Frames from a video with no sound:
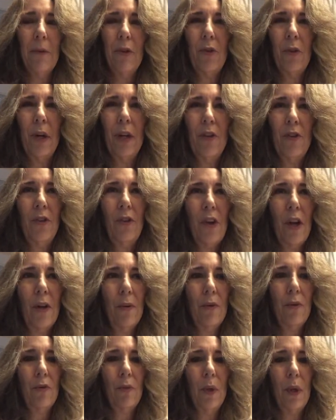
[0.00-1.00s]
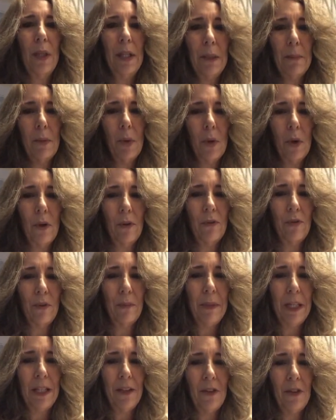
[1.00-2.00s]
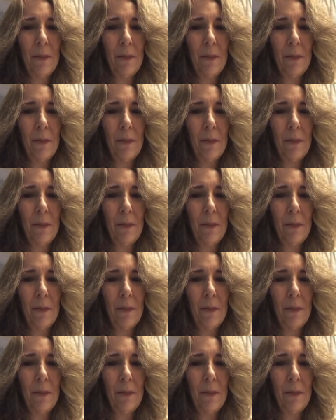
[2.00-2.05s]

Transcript: So I just thought it was really important for me to